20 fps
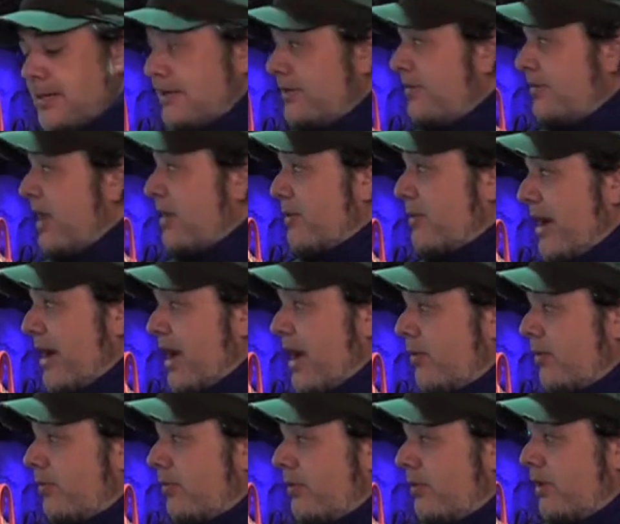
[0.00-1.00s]
It's not right now.
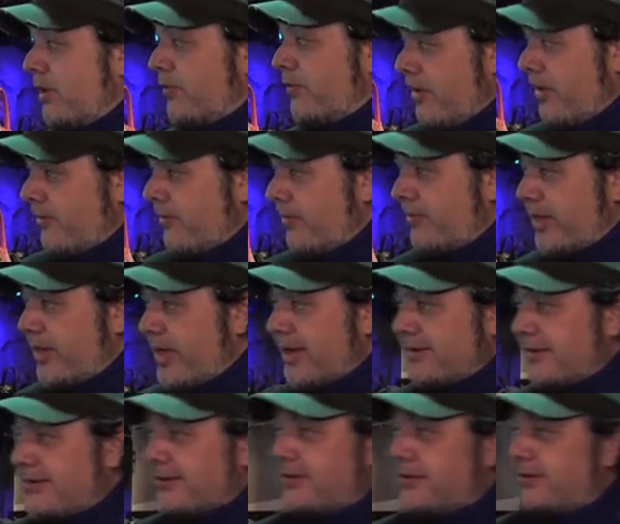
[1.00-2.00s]
Can you forgive me for
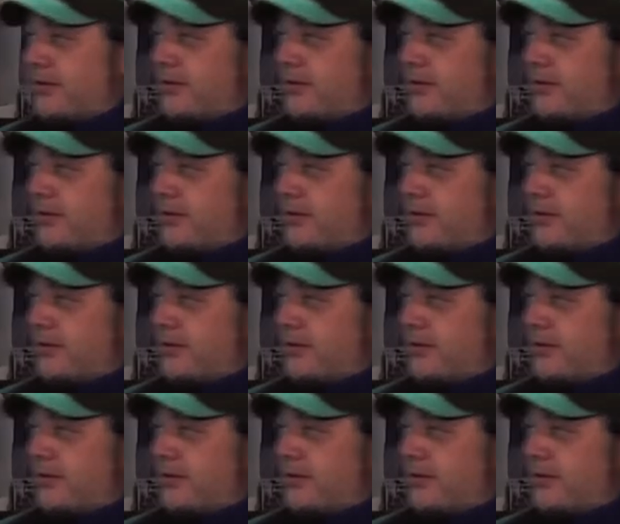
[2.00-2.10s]
that? You